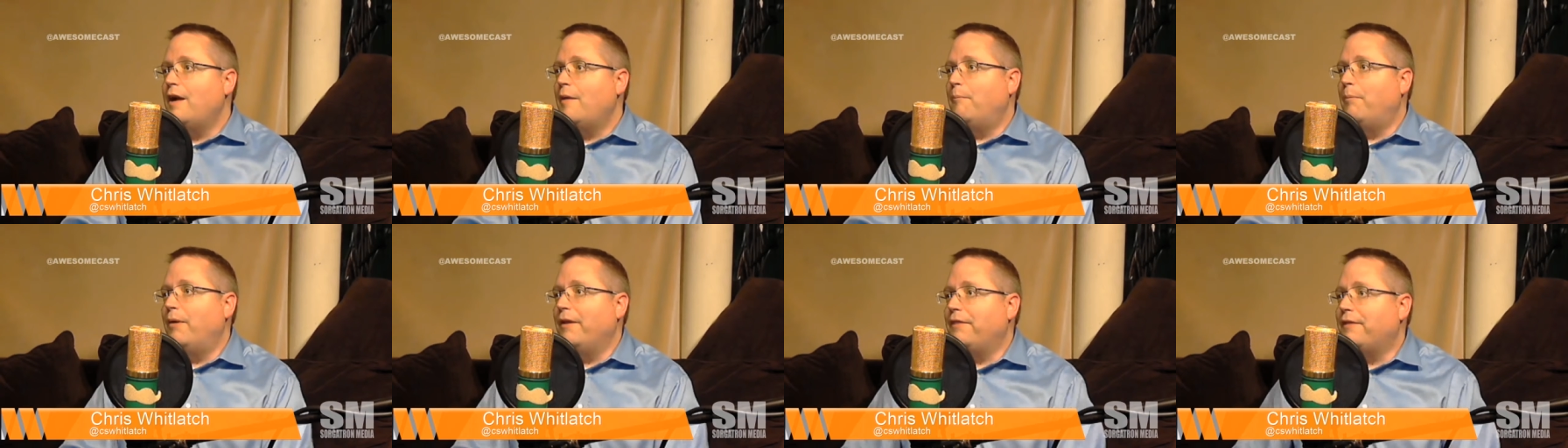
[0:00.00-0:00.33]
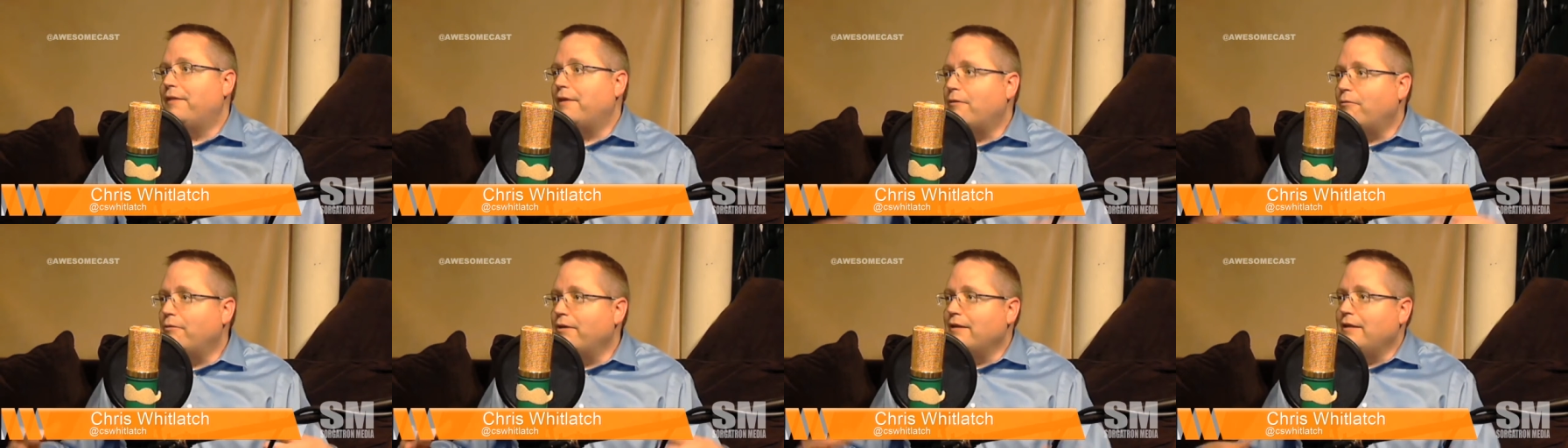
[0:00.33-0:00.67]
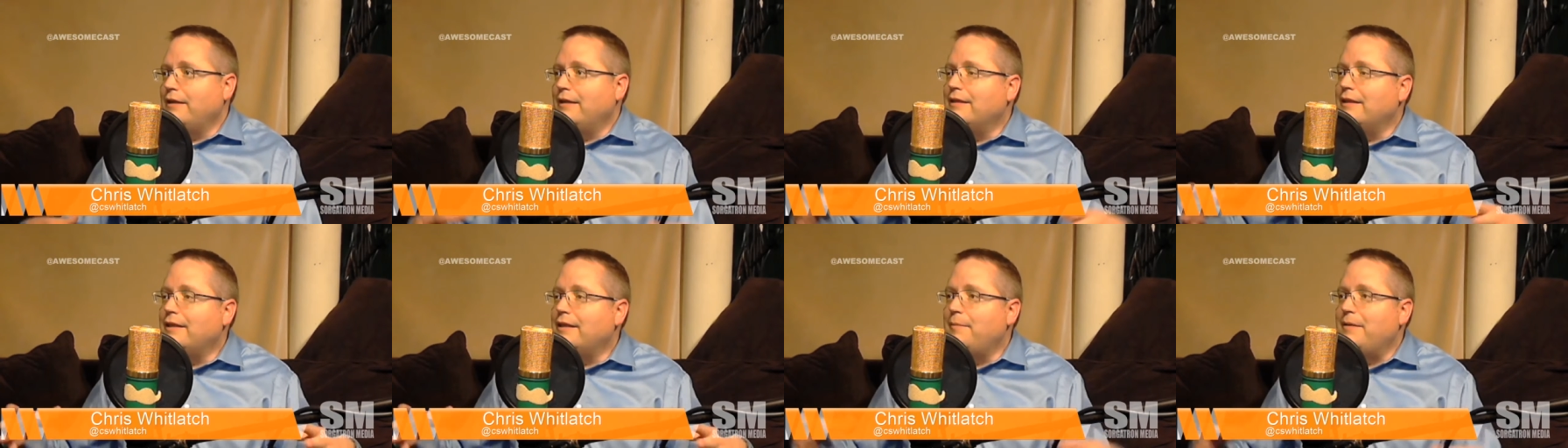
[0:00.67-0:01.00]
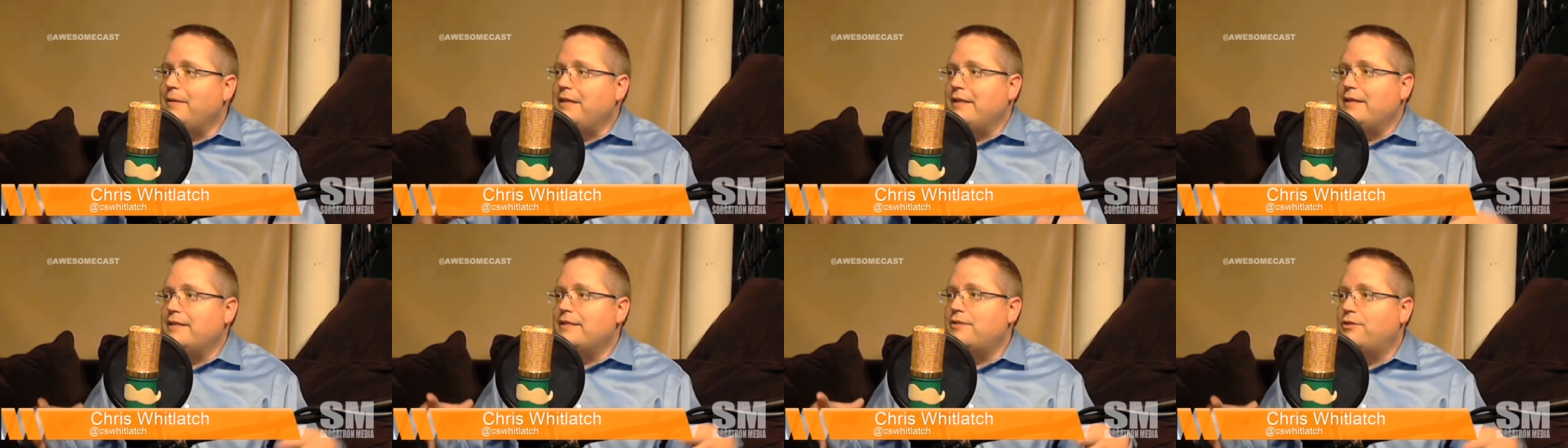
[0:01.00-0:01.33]
but they're really
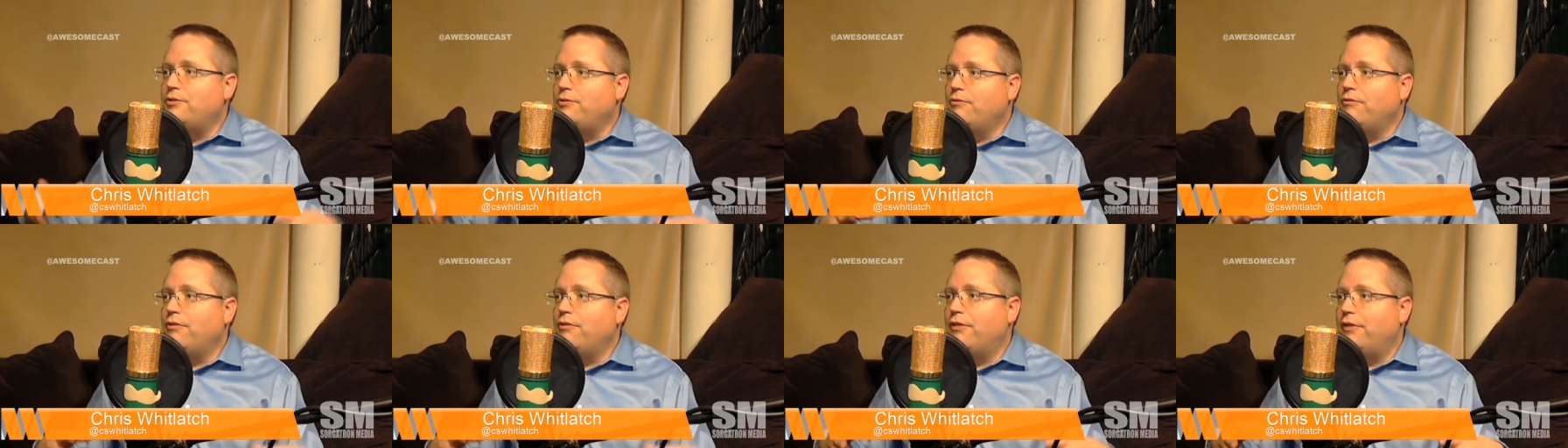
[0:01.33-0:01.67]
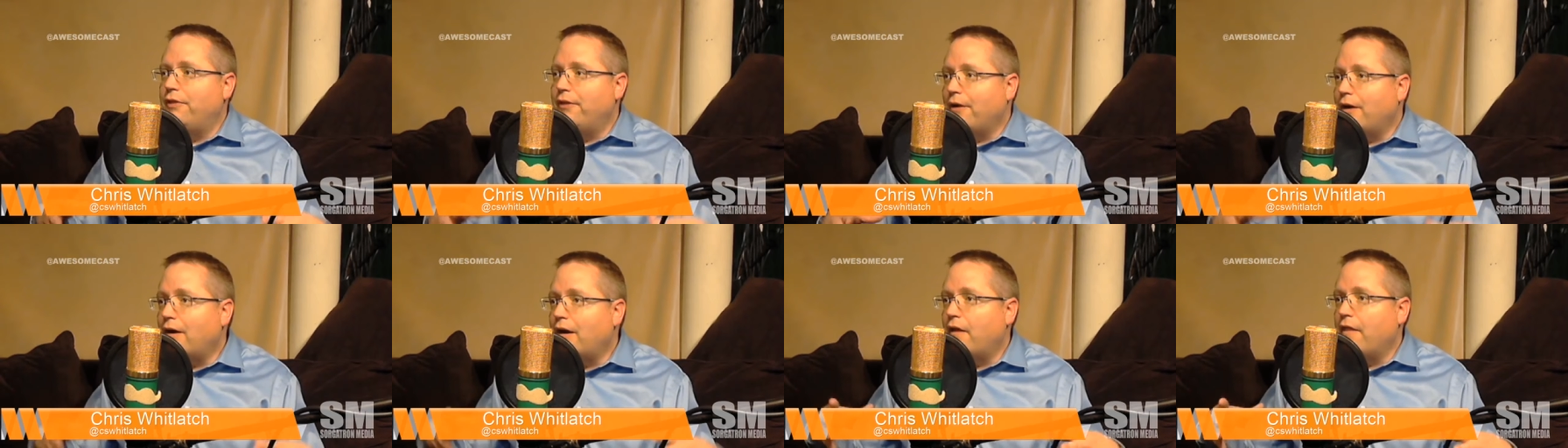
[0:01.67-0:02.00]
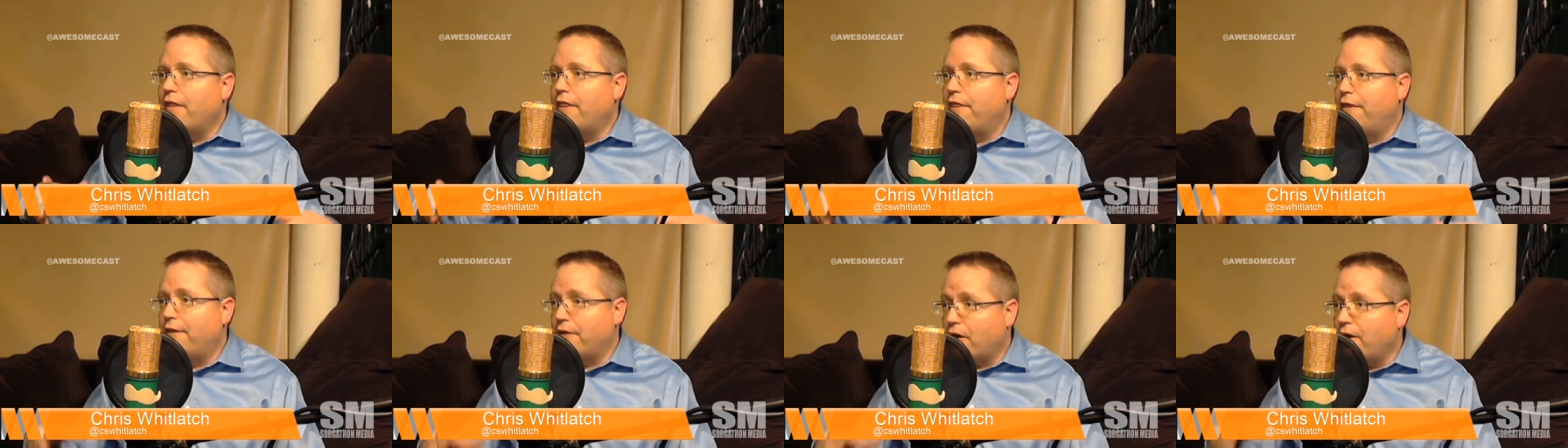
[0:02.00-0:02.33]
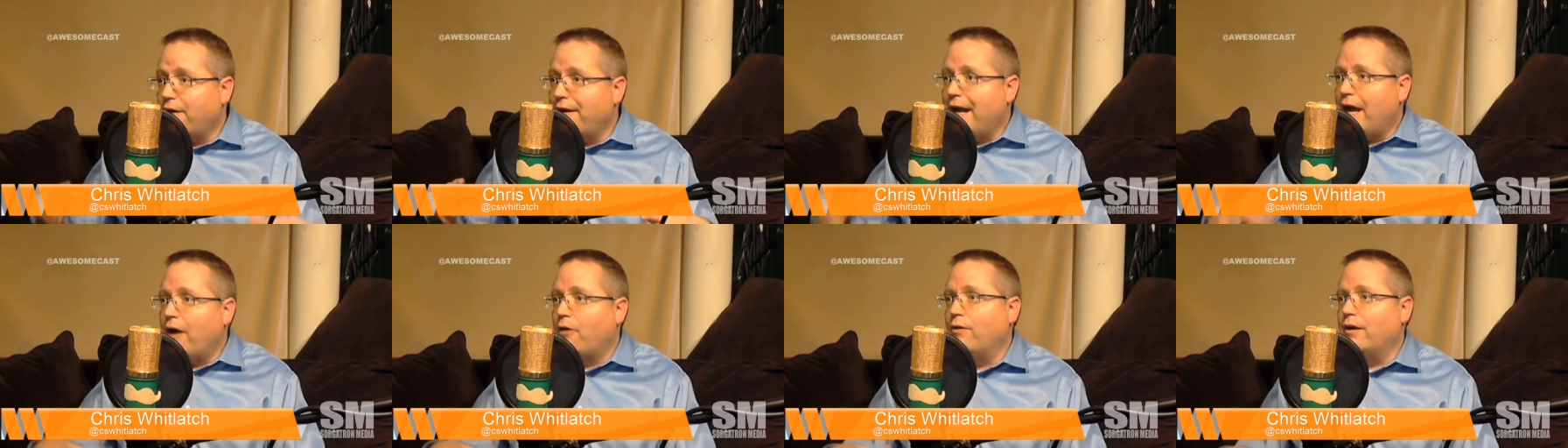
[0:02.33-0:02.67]
limited to their
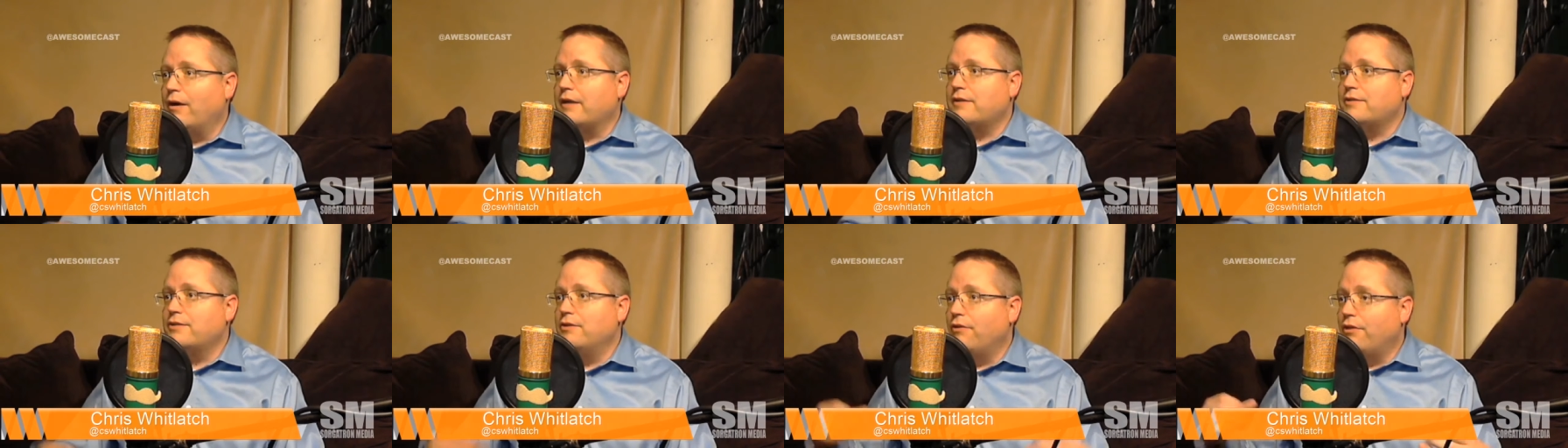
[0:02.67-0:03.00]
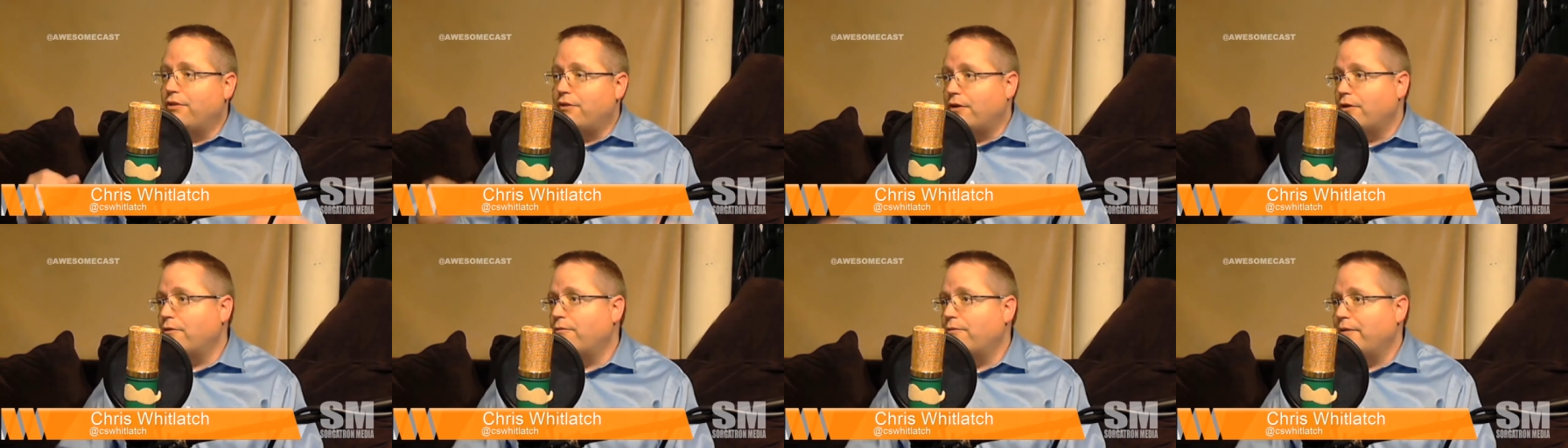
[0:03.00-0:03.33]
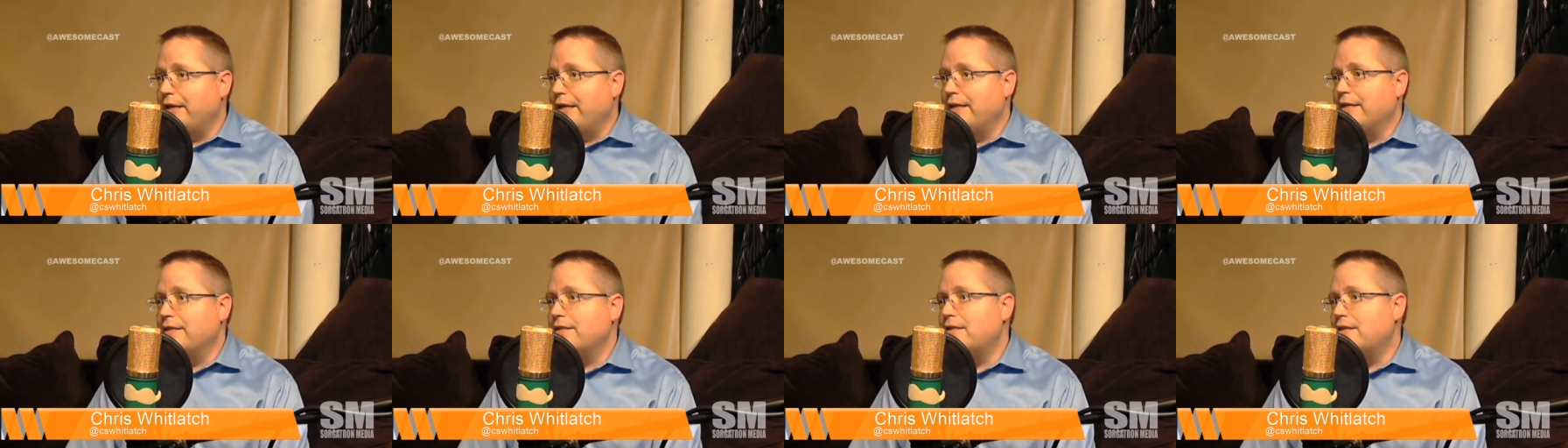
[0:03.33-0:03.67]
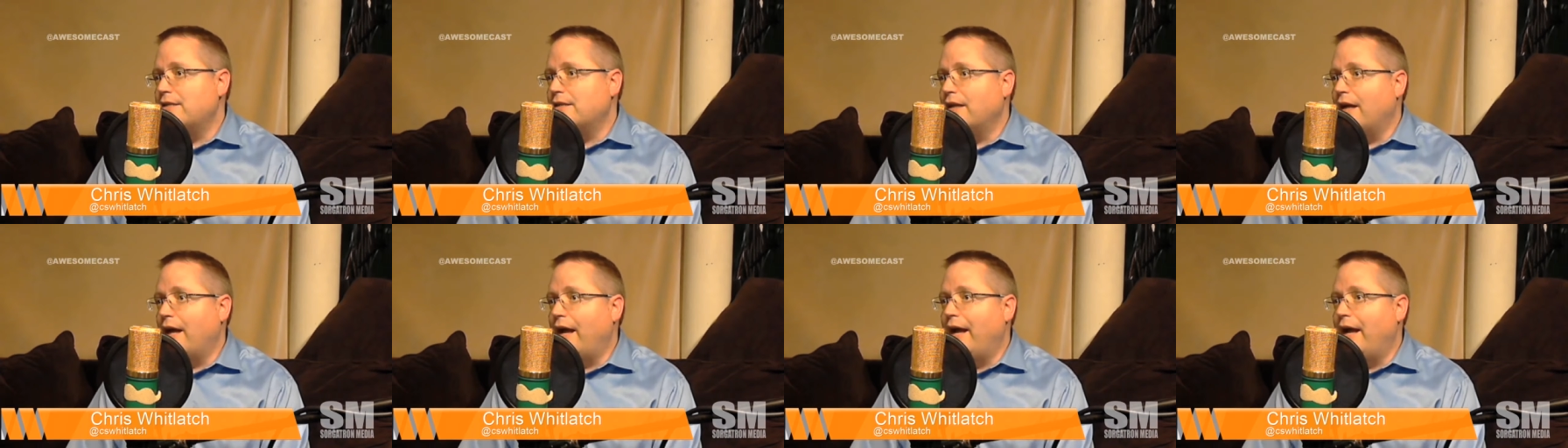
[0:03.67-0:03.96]
network, so their reach.